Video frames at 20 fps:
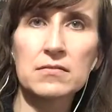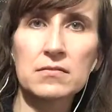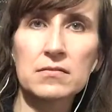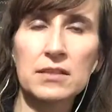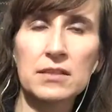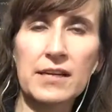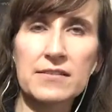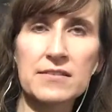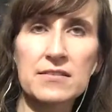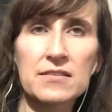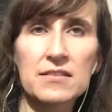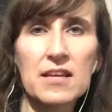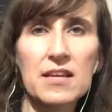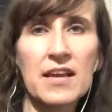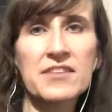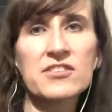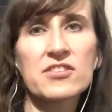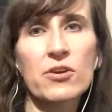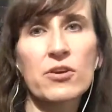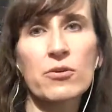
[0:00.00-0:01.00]

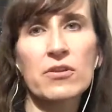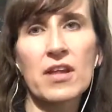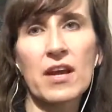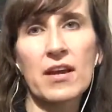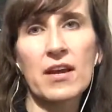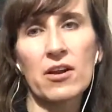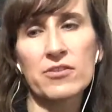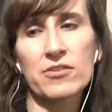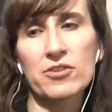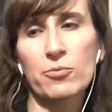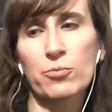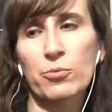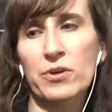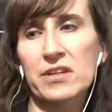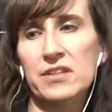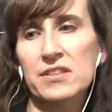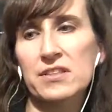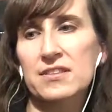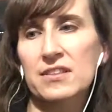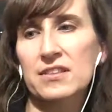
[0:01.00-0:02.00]
And so that also
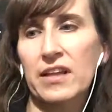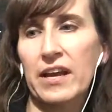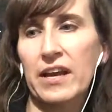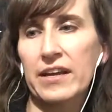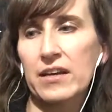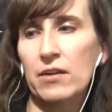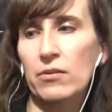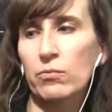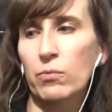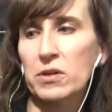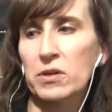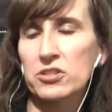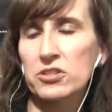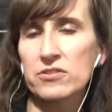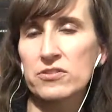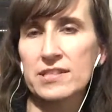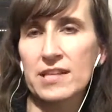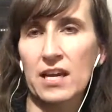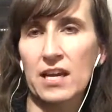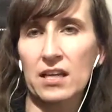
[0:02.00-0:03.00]
brings to light what
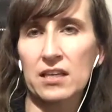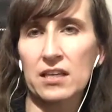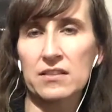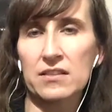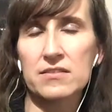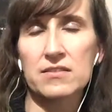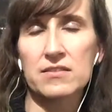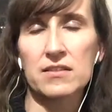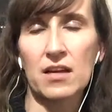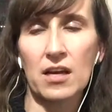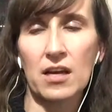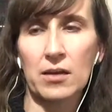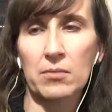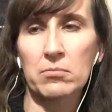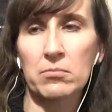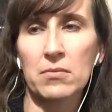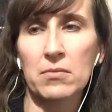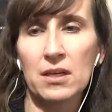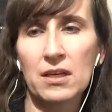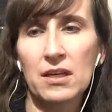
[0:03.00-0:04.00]
you said is,
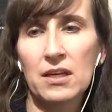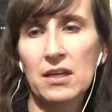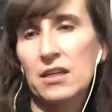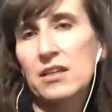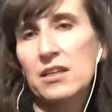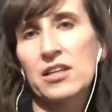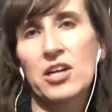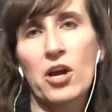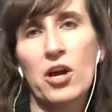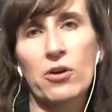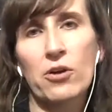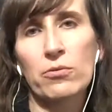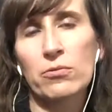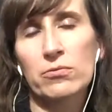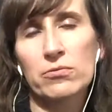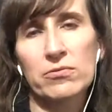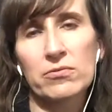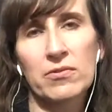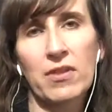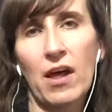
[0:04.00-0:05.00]

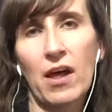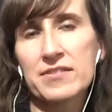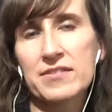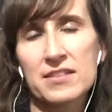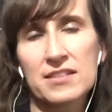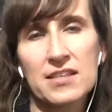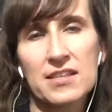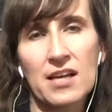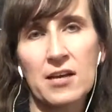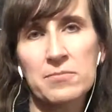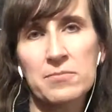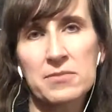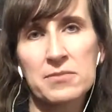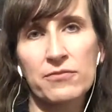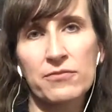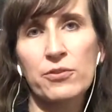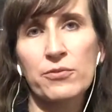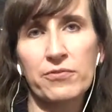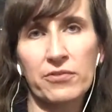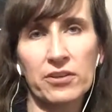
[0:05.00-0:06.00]
lots of times
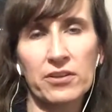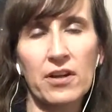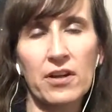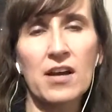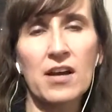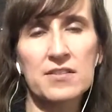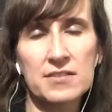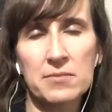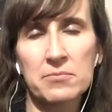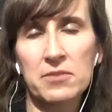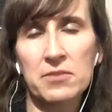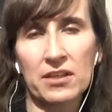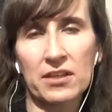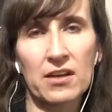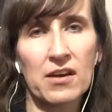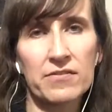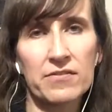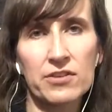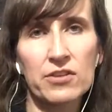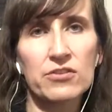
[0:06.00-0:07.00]
if you forgot something
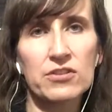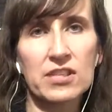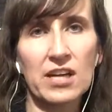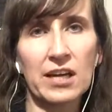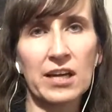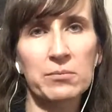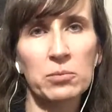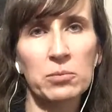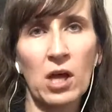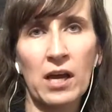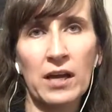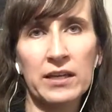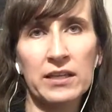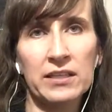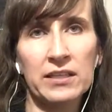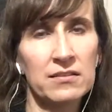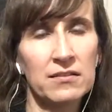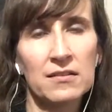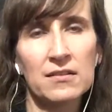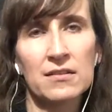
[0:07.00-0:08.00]
off your
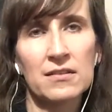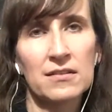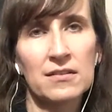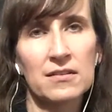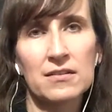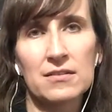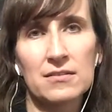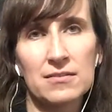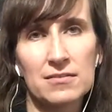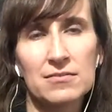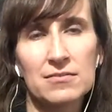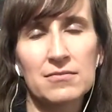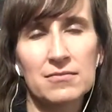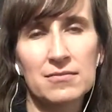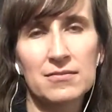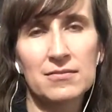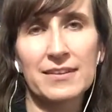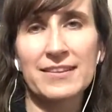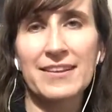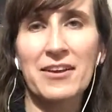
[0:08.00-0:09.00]
timeline,
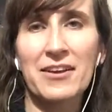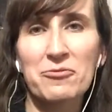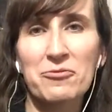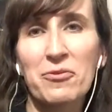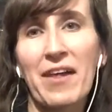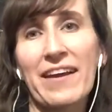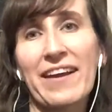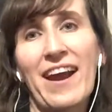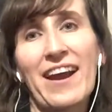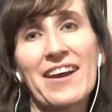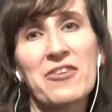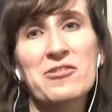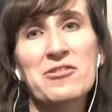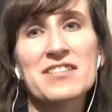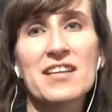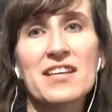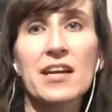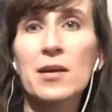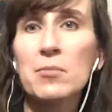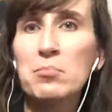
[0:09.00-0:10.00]
like I always
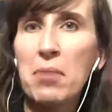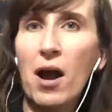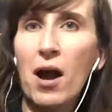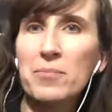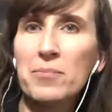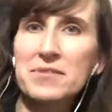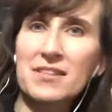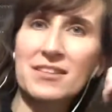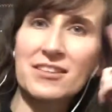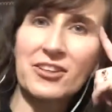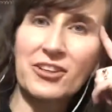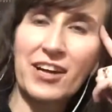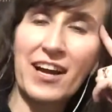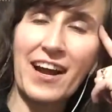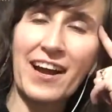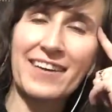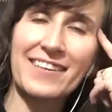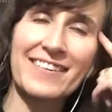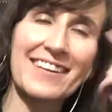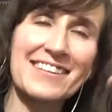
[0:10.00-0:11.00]
say, it pops in your
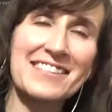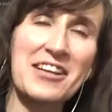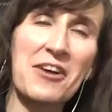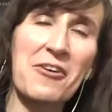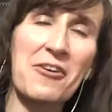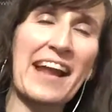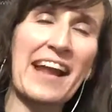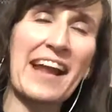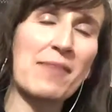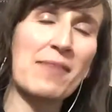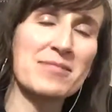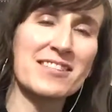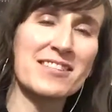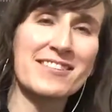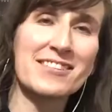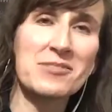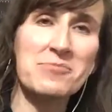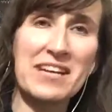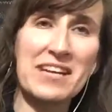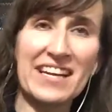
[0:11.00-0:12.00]
head. That's how it
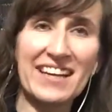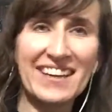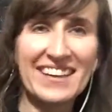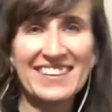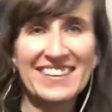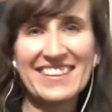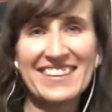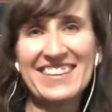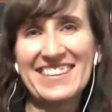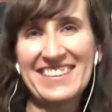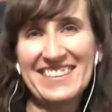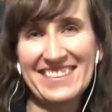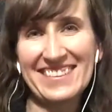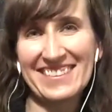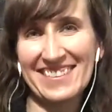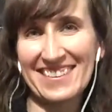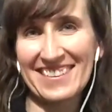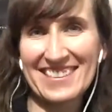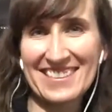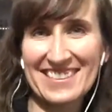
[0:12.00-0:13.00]
happens to me.
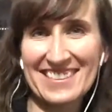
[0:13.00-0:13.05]
I just